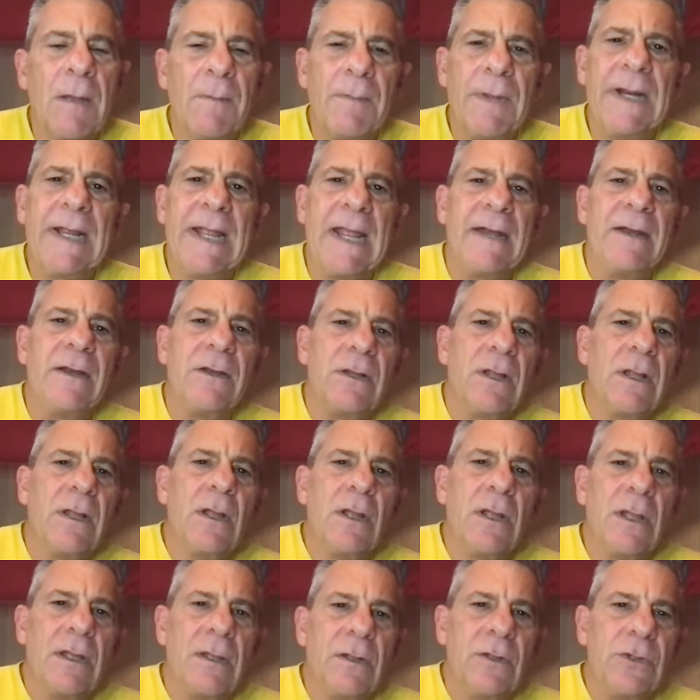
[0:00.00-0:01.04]
But again,
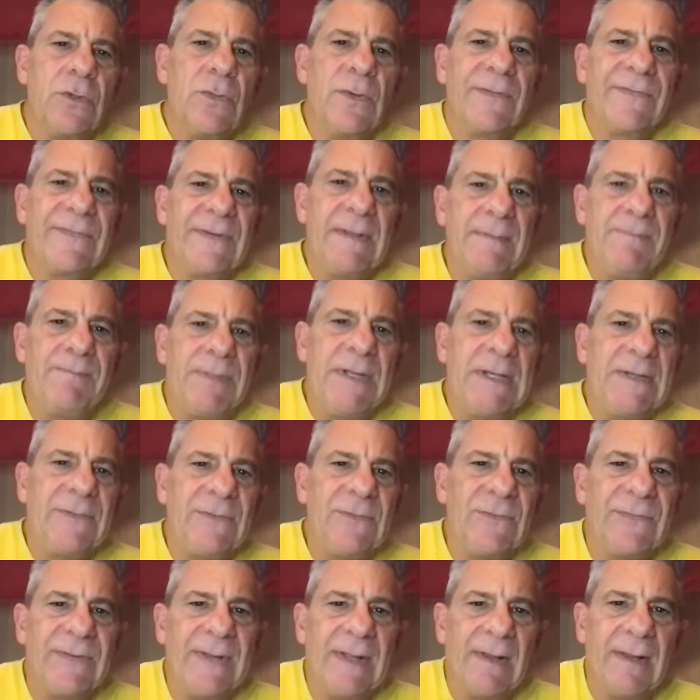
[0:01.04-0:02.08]
USC beats
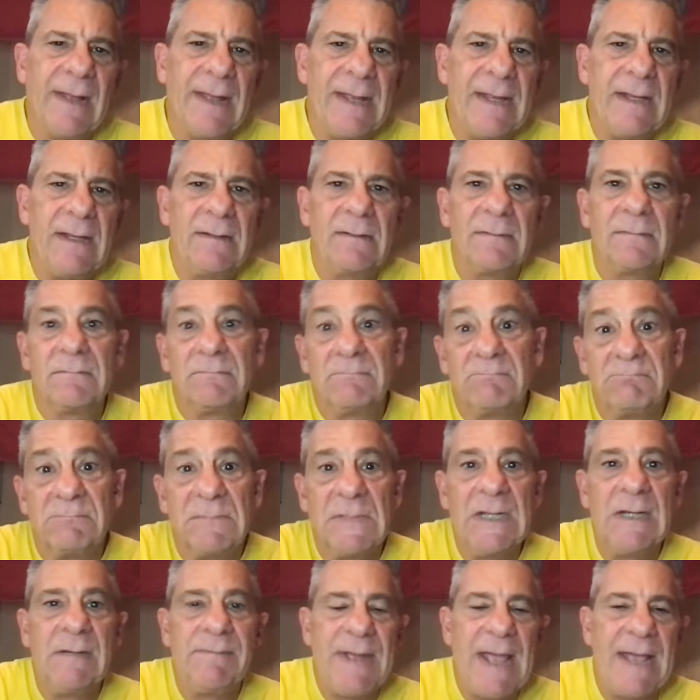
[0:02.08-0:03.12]
UCLA
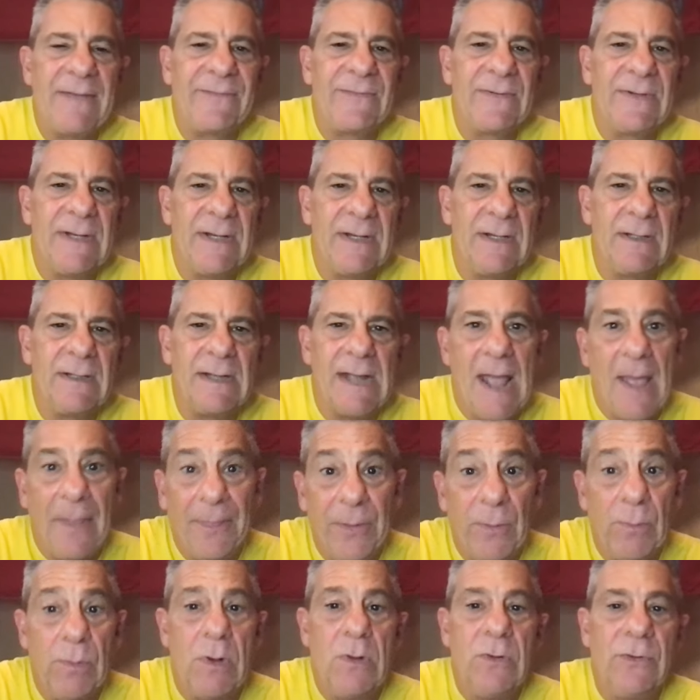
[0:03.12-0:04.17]
in Pasadena at
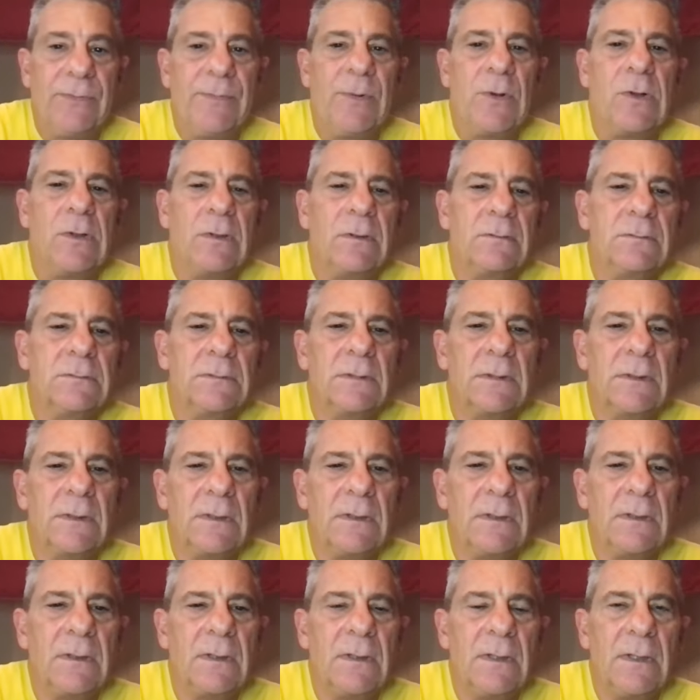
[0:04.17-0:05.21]
the Rose Bowl.
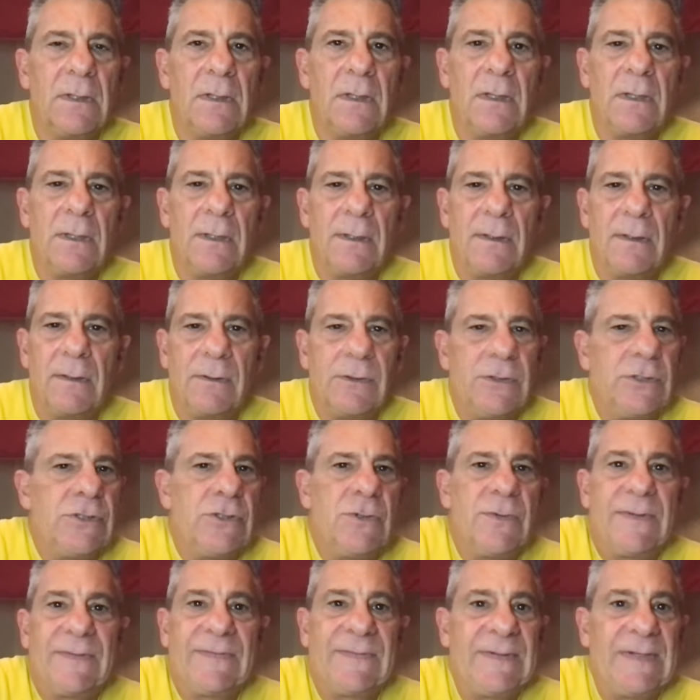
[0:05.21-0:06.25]

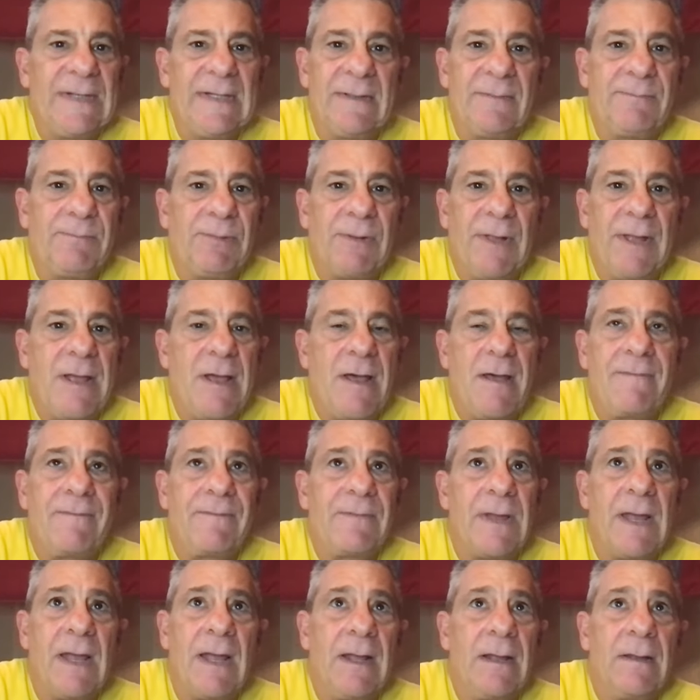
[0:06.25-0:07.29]
USC's playoff,
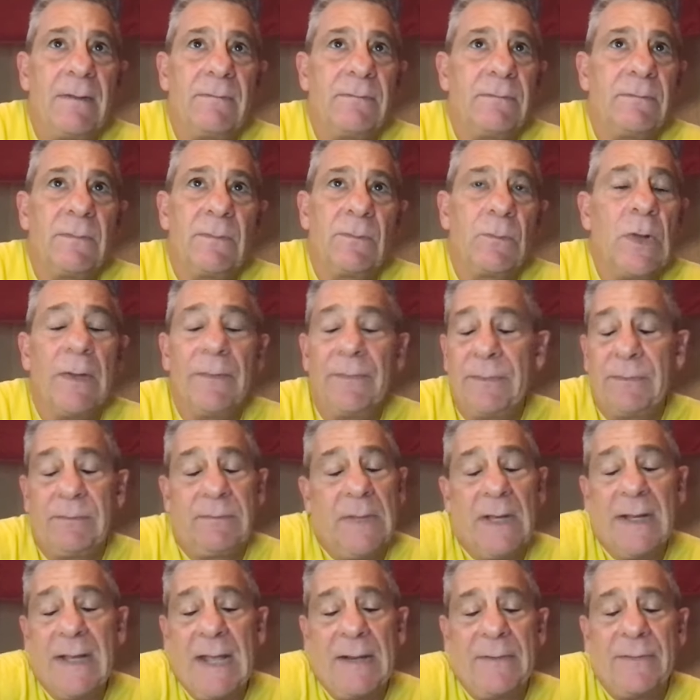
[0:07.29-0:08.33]
they're going
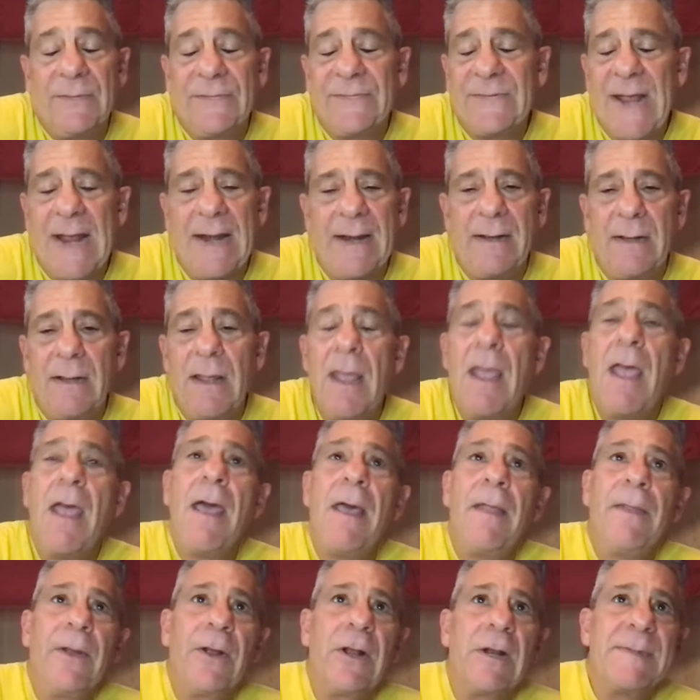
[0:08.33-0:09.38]
to
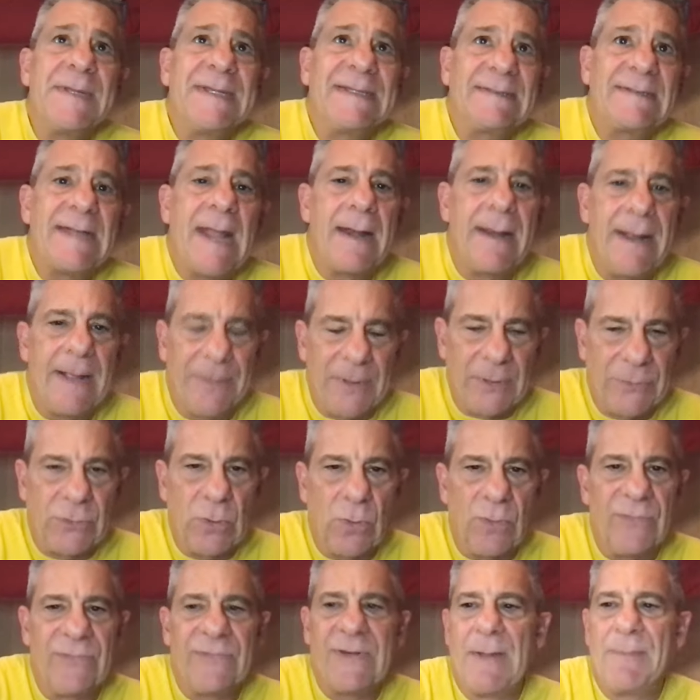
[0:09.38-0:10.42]
be standing at the
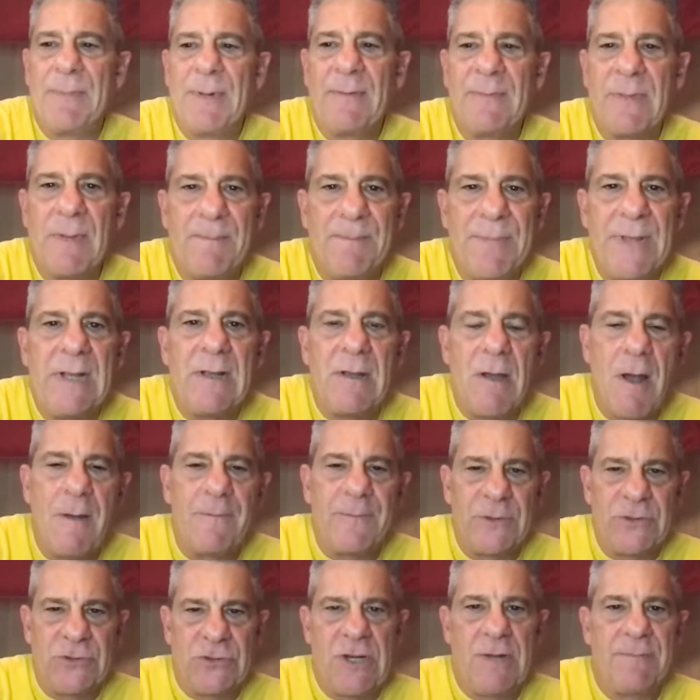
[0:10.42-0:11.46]
doorstep of the big
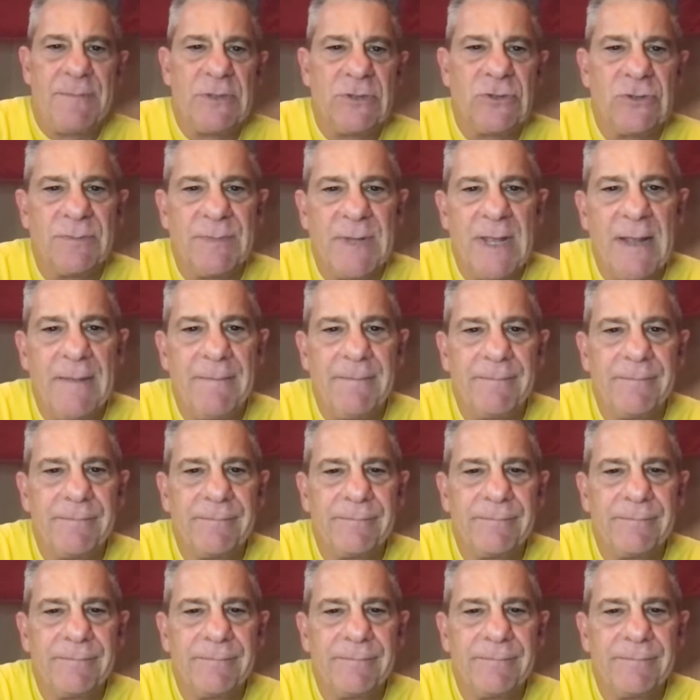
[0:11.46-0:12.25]
conference championship game.